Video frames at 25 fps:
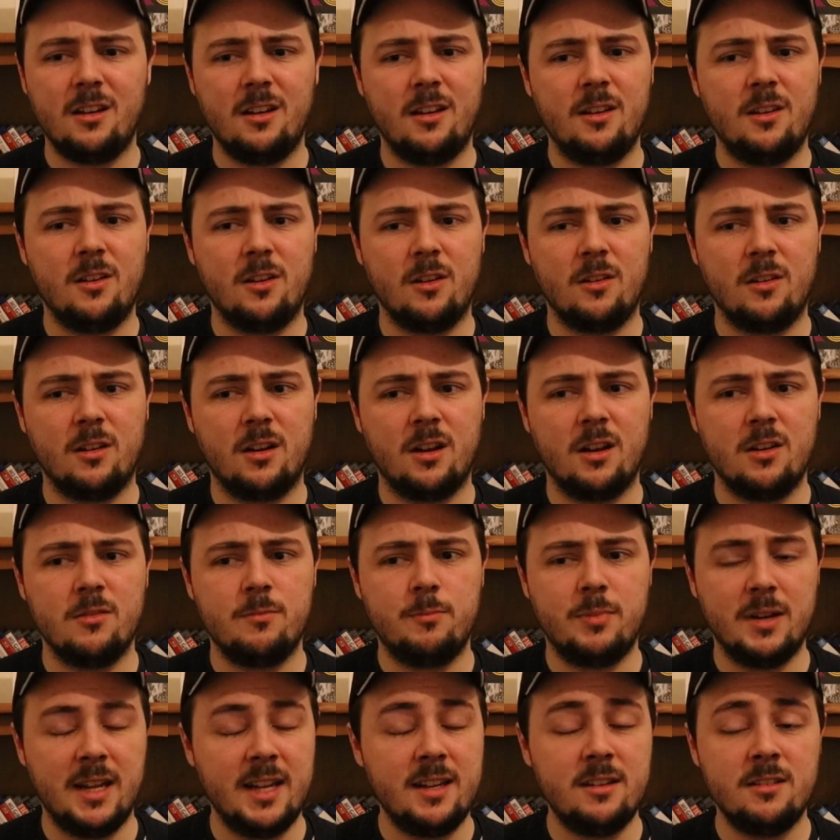you know, kind
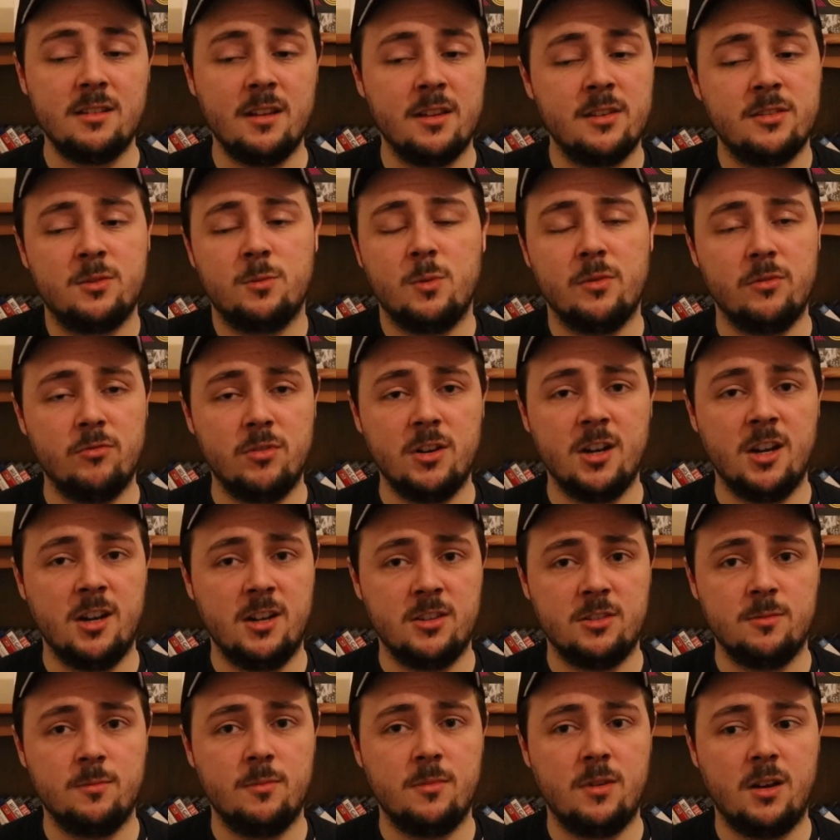of blend this with
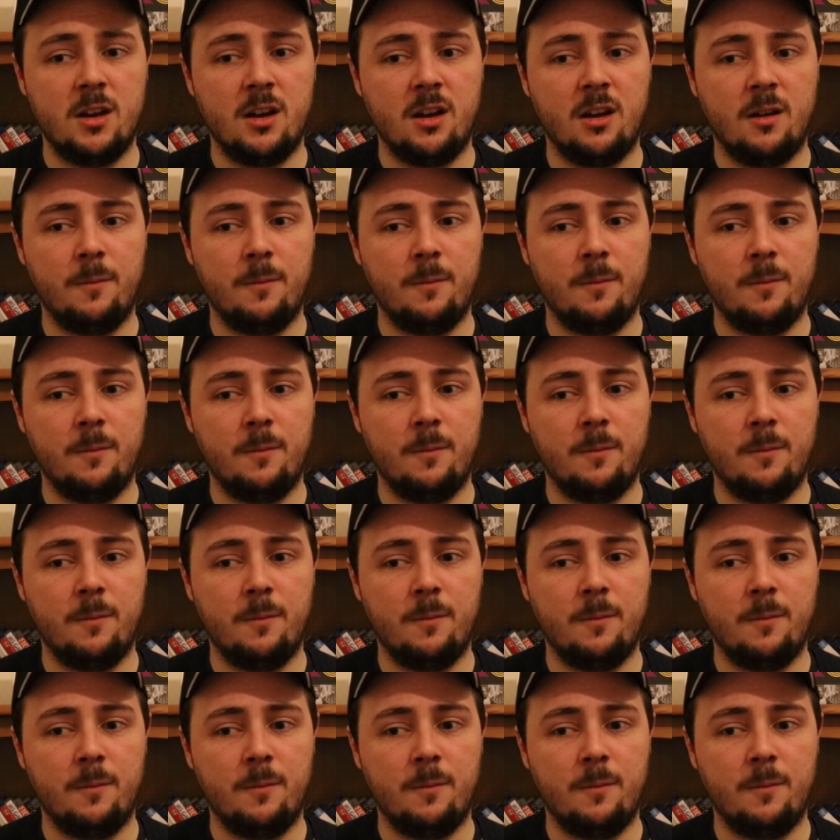realism,